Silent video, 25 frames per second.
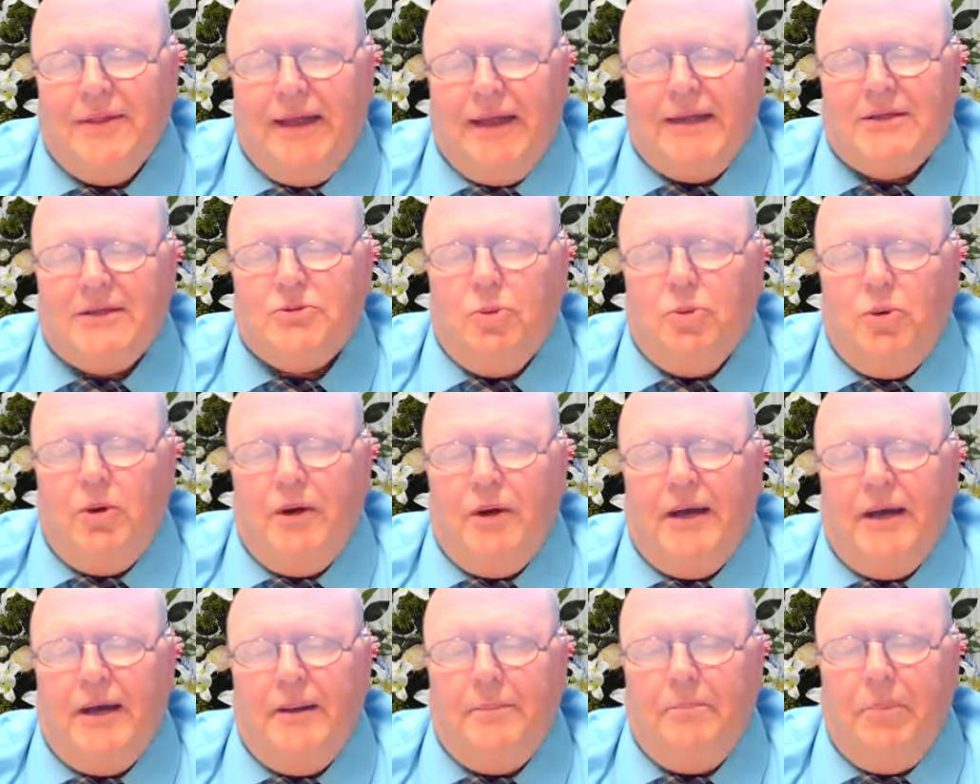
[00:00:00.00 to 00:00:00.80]
That's
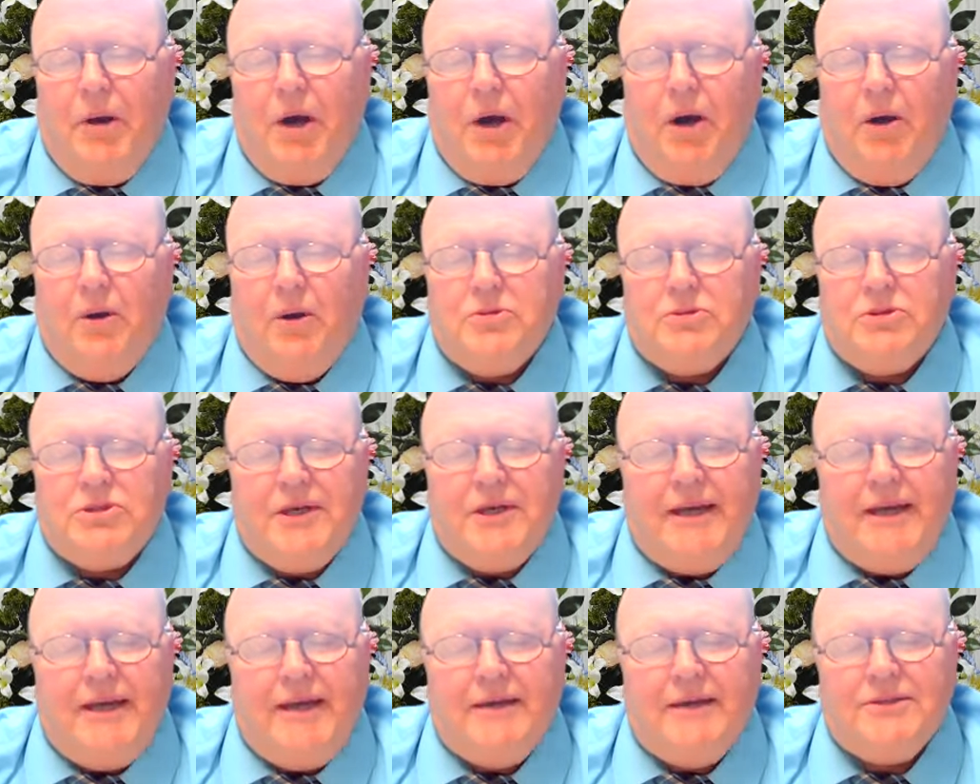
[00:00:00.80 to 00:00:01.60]
why Paul
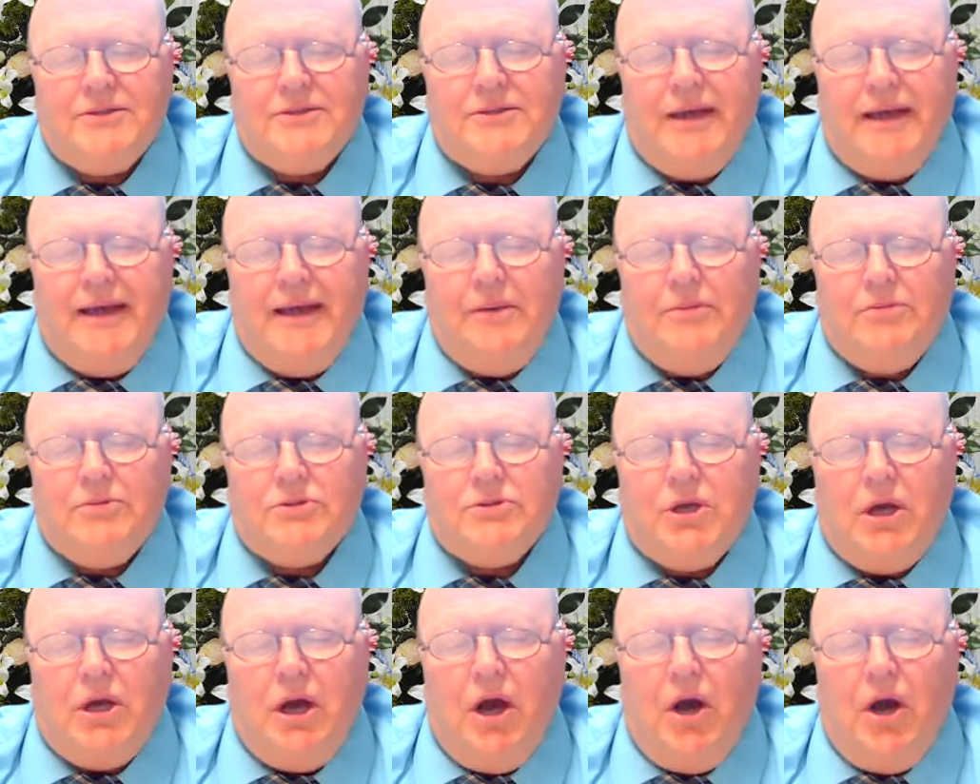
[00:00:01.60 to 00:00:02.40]
says that he
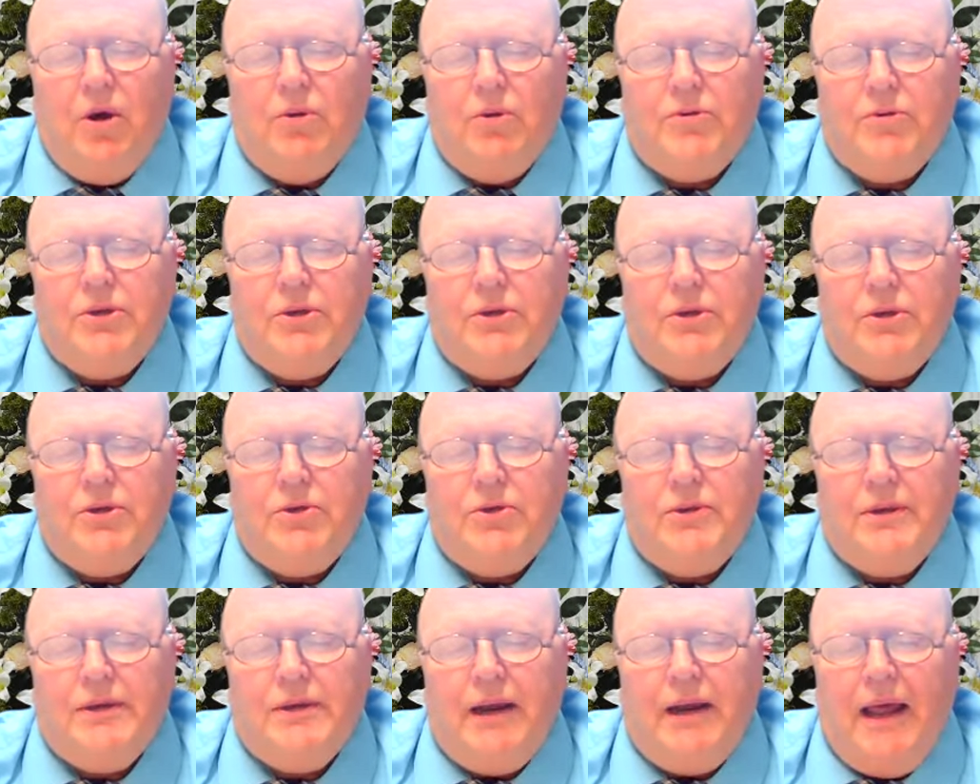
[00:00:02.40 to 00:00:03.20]
was called to
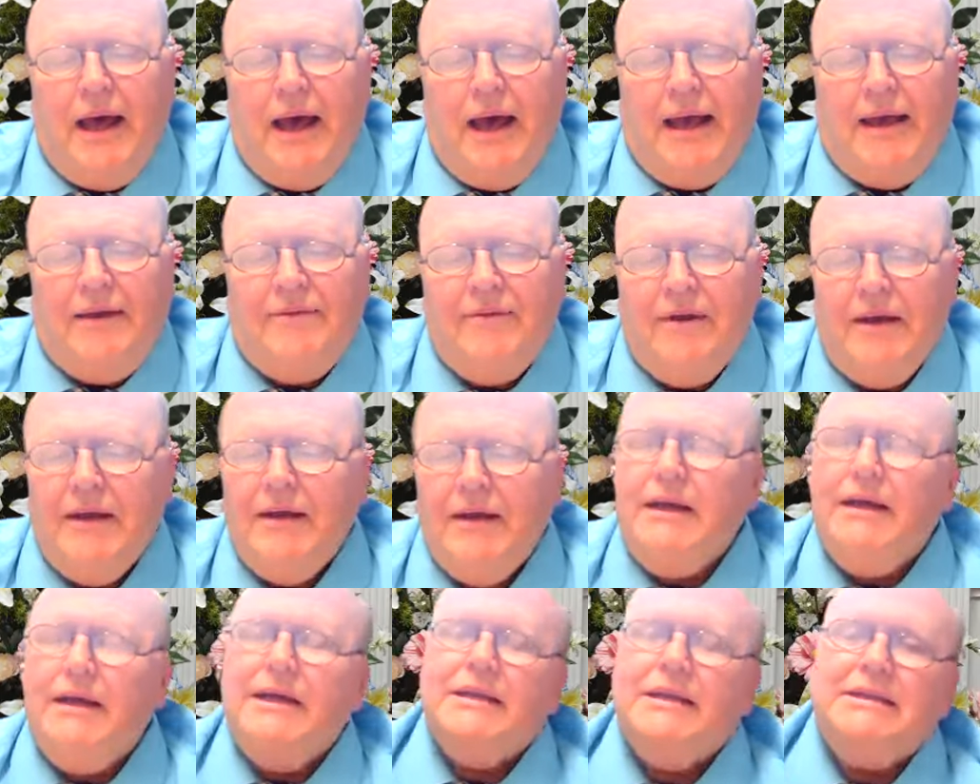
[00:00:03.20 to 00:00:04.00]
do in life
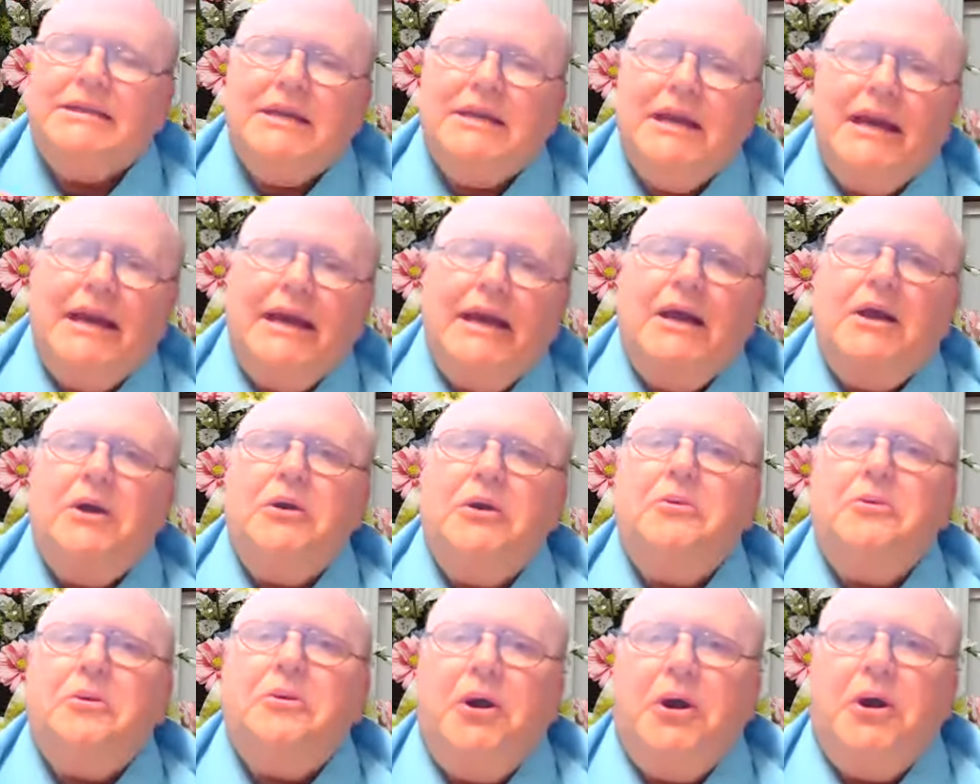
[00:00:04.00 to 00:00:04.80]

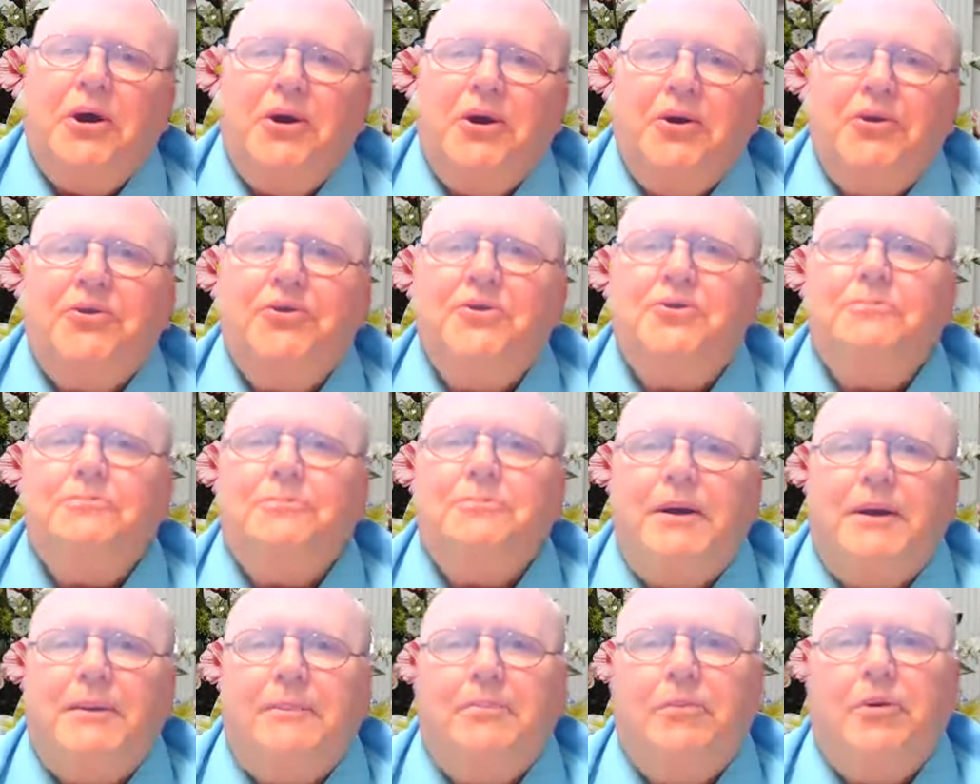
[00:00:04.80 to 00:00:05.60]
tell other
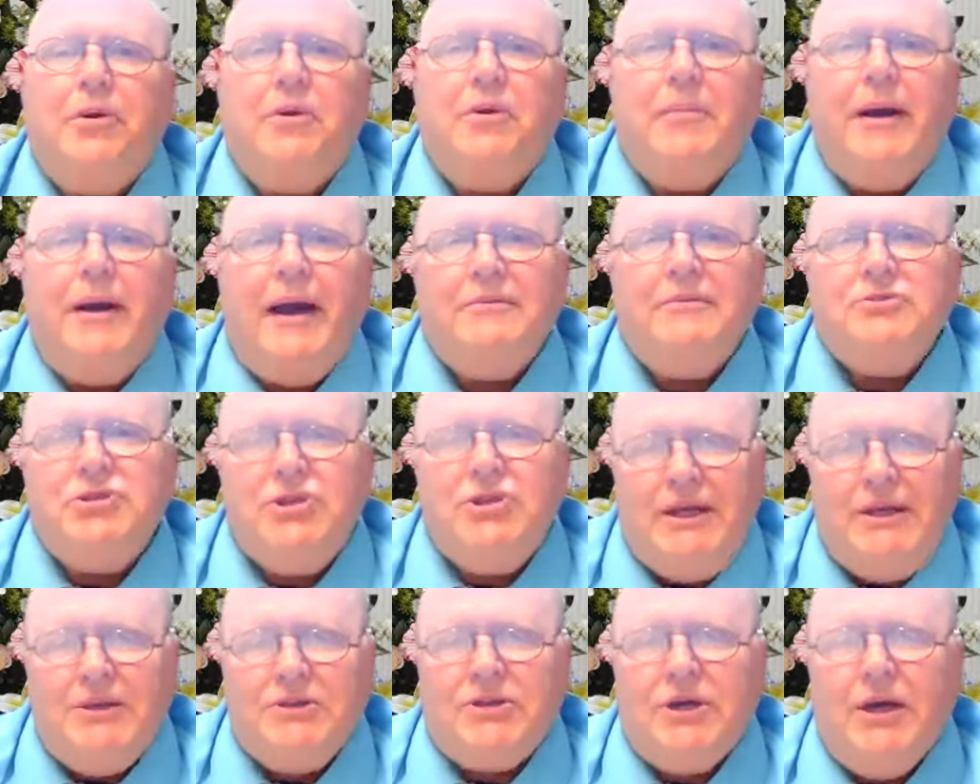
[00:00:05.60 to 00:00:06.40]
people about
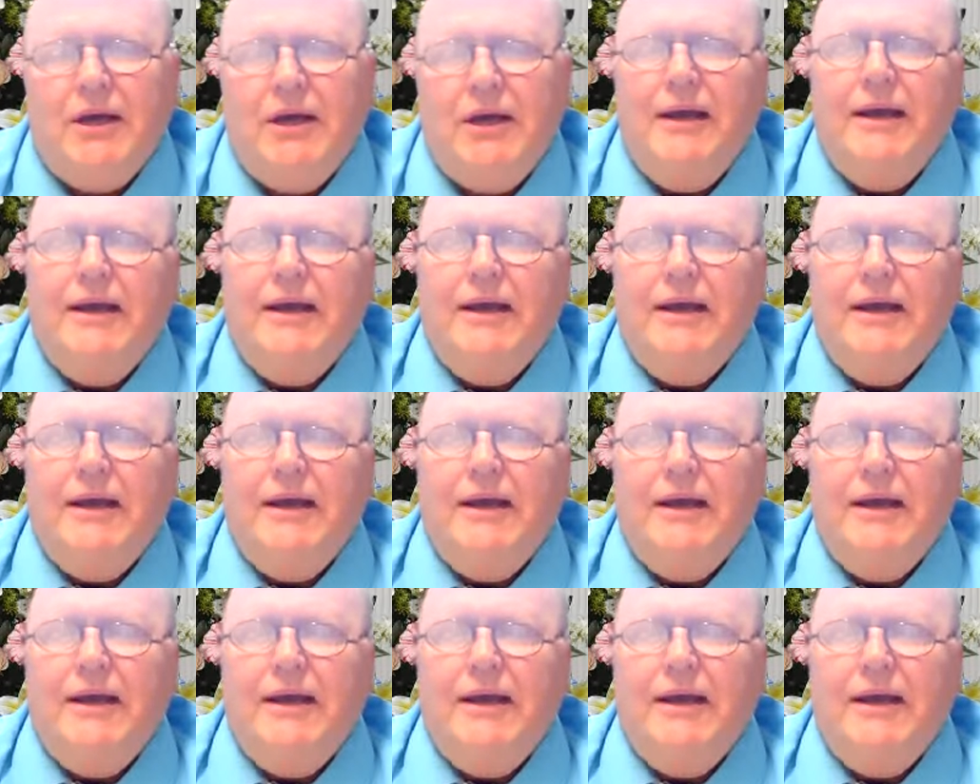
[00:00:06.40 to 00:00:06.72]
Jesus.